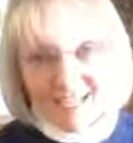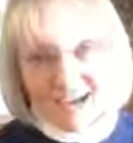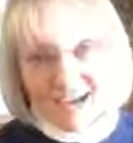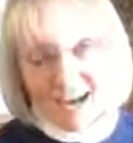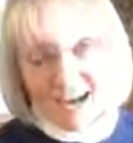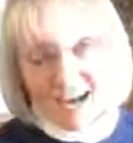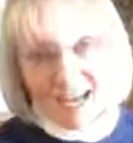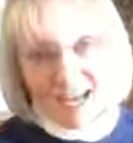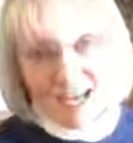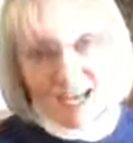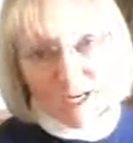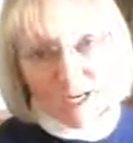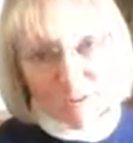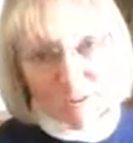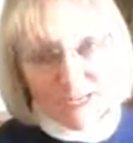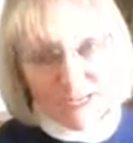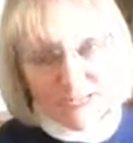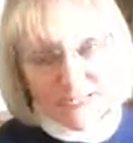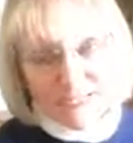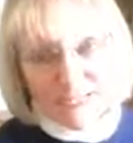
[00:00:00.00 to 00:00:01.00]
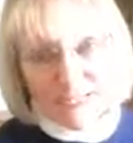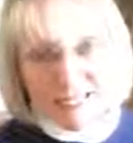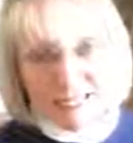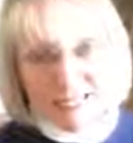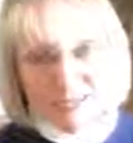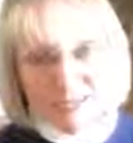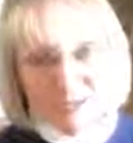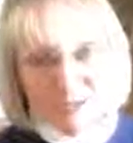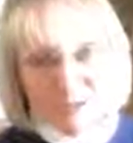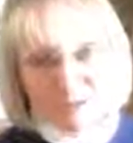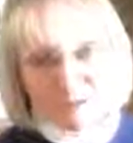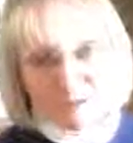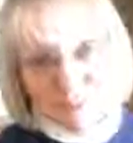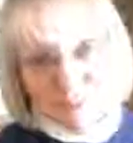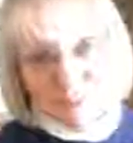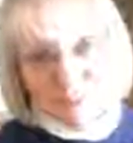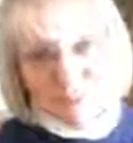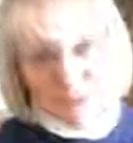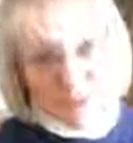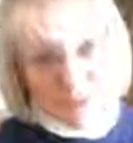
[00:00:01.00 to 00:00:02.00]
I had a pet sitting
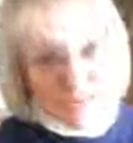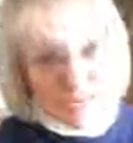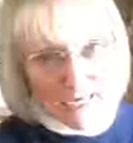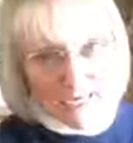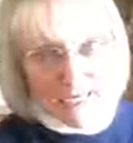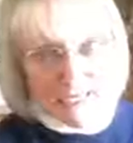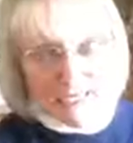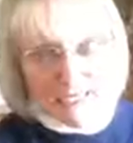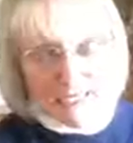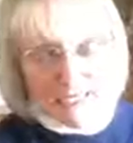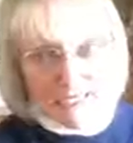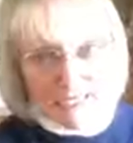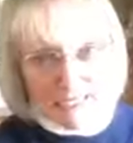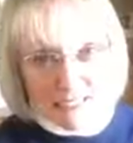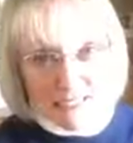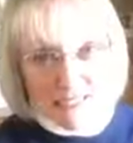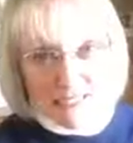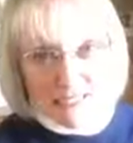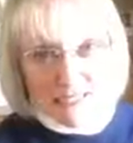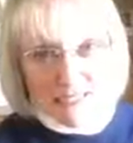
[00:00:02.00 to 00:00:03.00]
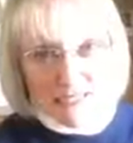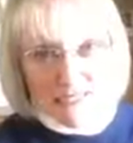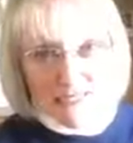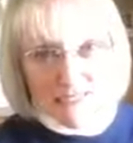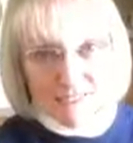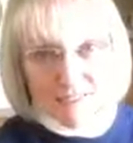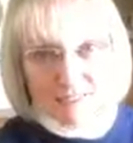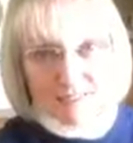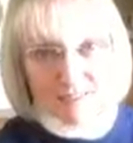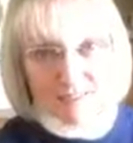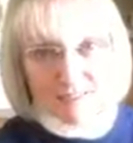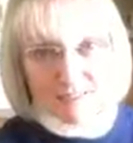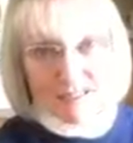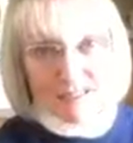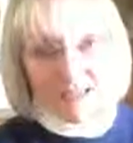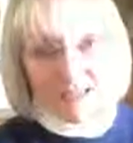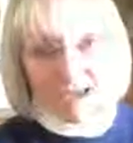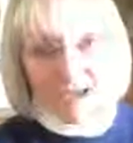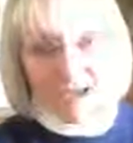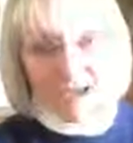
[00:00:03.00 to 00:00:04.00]
service for 18 years.
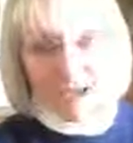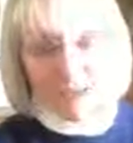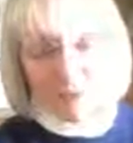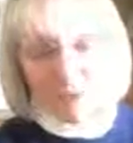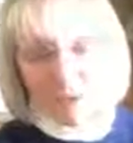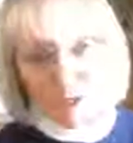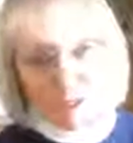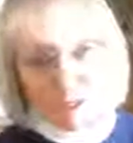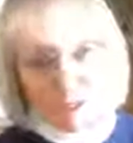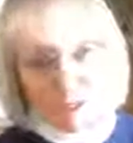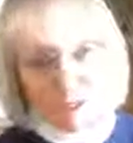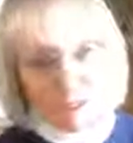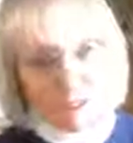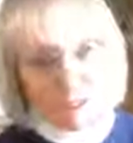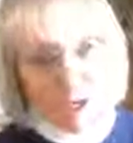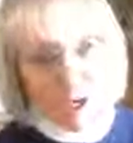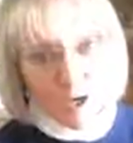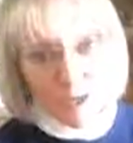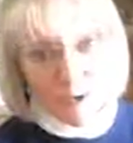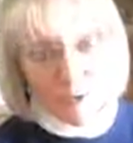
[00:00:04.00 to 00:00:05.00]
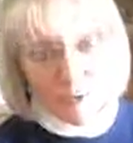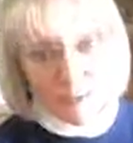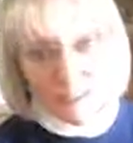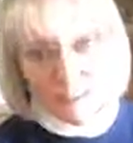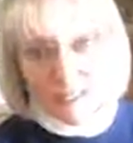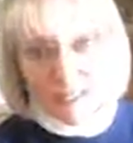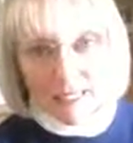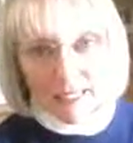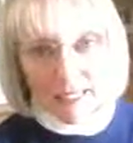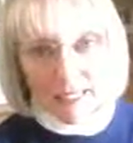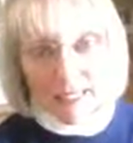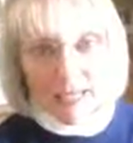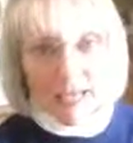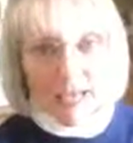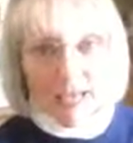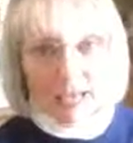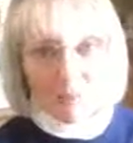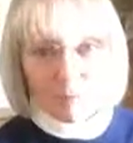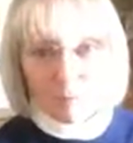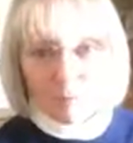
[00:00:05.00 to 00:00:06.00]
I worked it alone, and then I
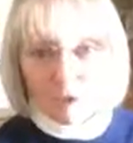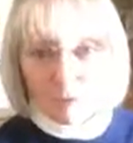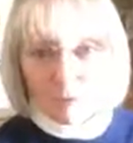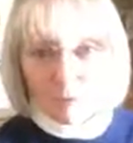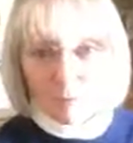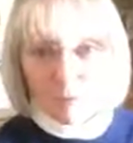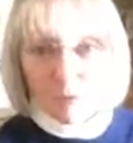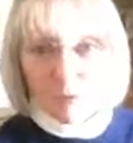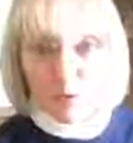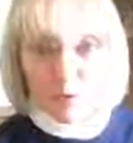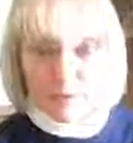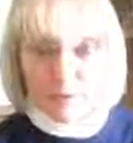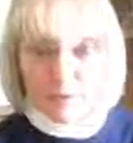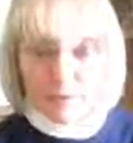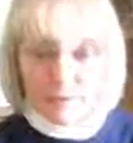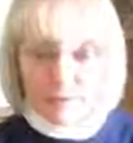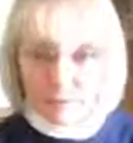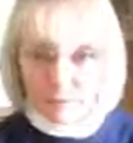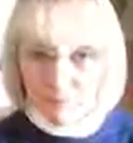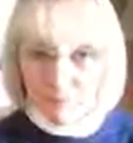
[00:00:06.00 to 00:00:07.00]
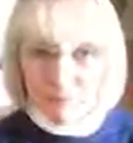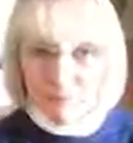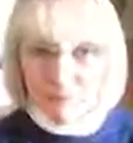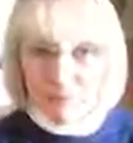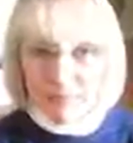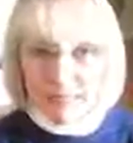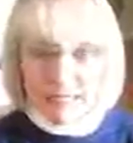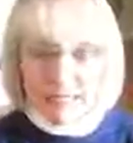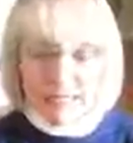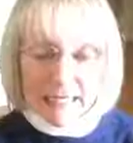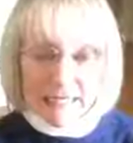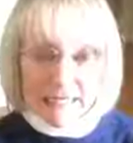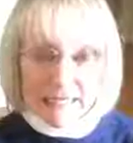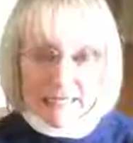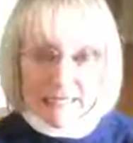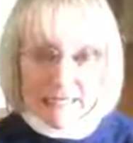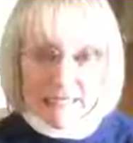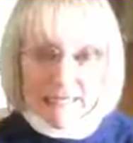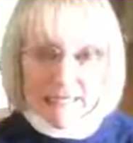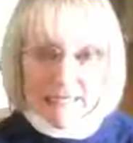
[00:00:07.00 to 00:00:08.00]
had multiple
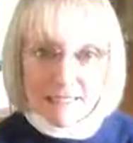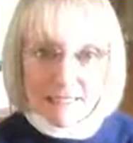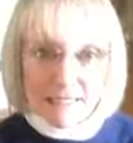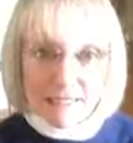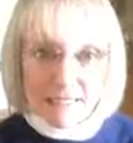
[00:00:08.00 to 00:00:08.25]
employees.